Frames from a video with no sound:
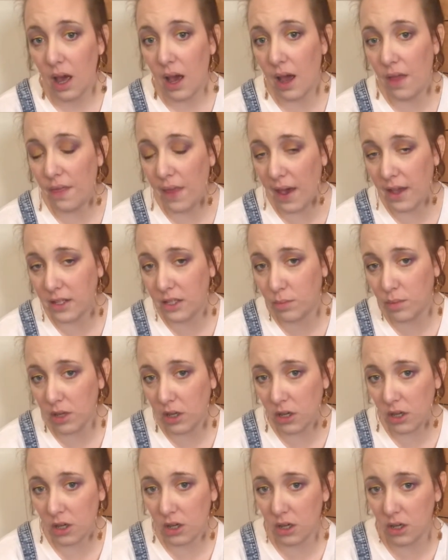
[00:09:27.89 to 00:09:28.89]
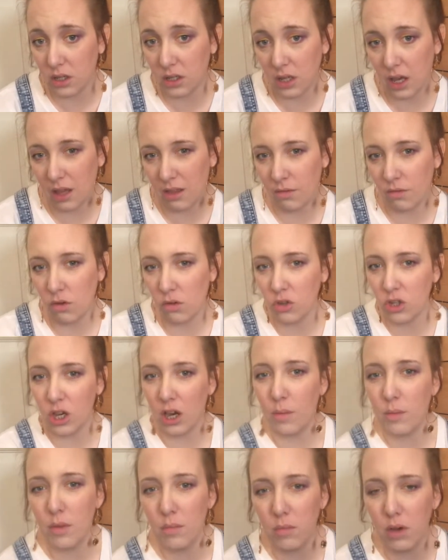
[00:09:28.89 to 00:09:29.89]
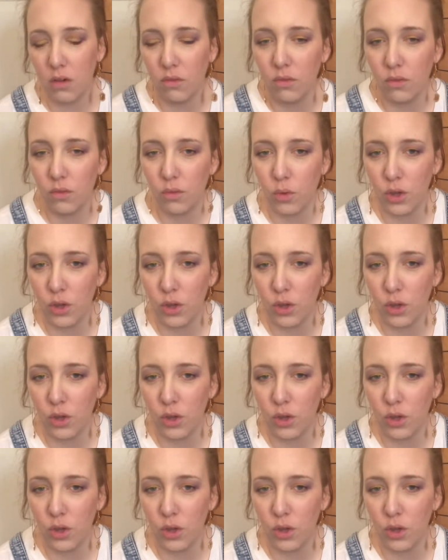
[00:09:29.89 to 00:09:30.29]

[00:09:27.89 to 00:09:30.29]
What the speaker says: And that's because at the wrong time of the month,